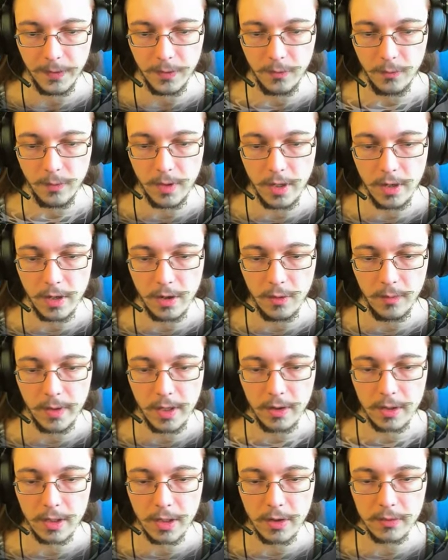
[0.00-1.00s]
We are we
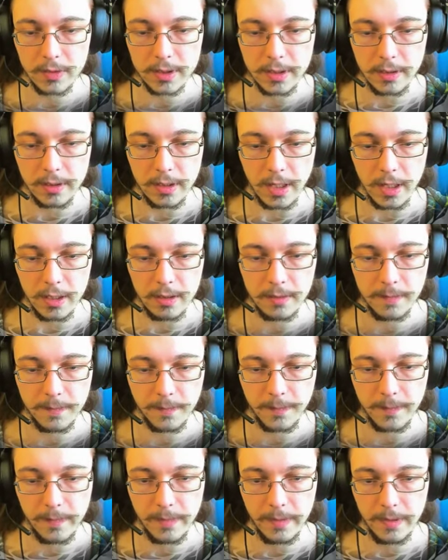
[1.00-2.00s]
are close to done.
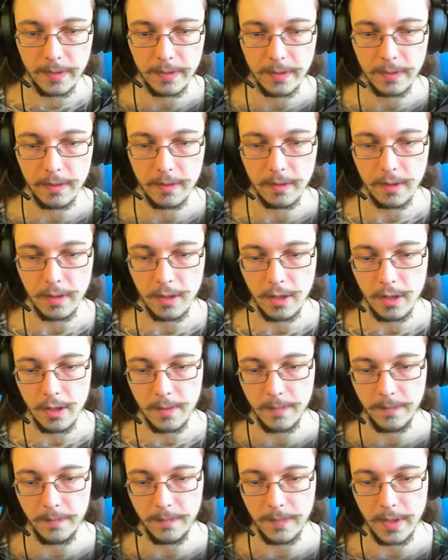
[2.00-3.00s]

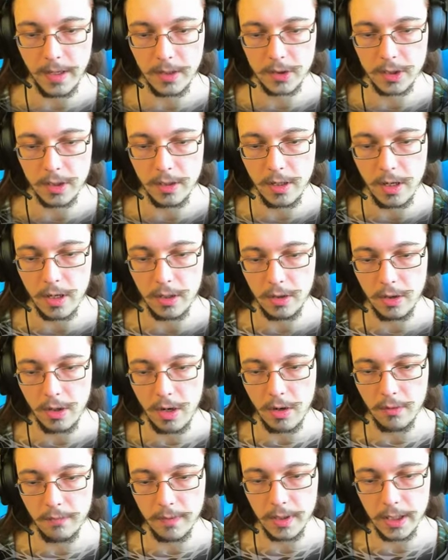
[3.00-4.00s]
Um, actually, not
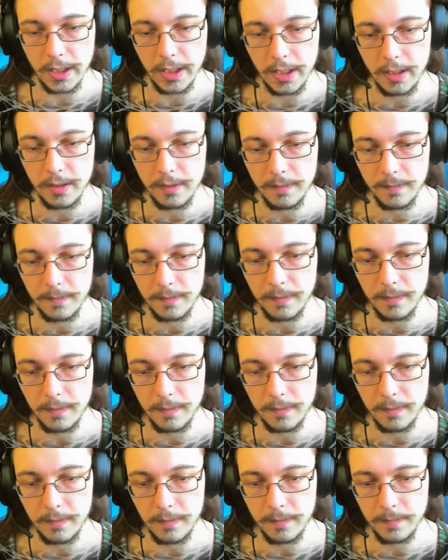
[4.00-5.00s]
not really.
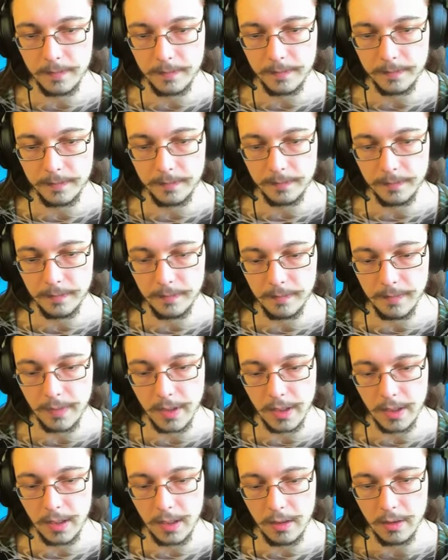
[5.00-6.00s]

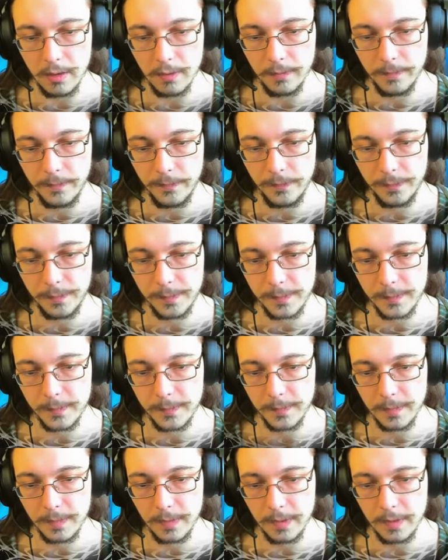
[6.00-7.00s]
But you know,
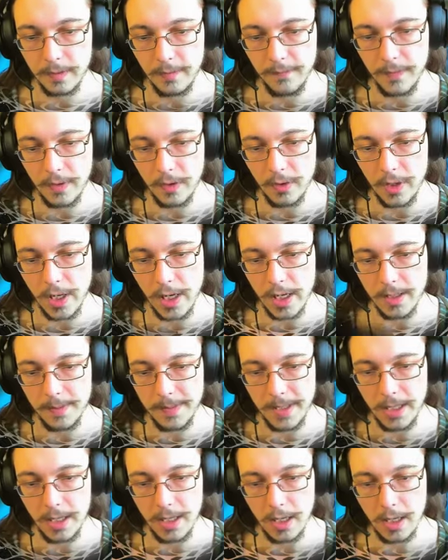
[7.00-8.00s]
figured I would
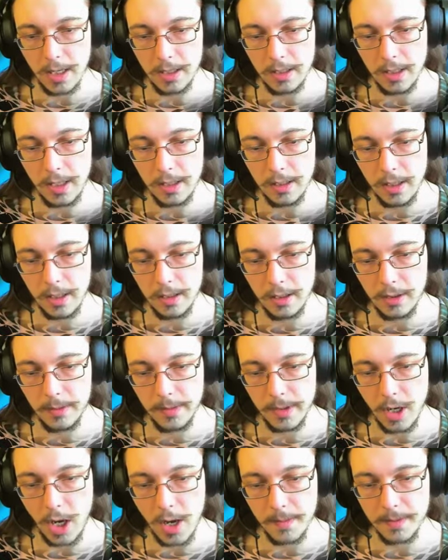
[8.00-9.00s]
be a, a little
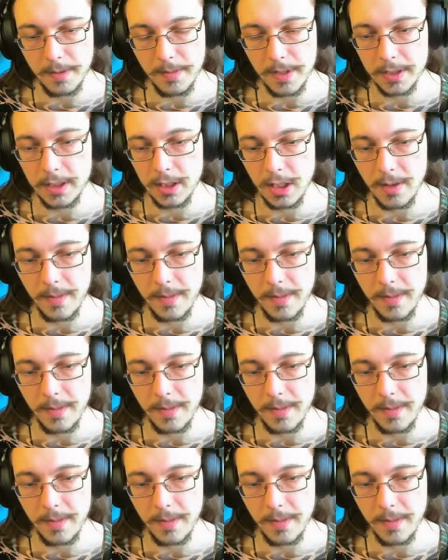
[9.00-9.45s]
bit optimistic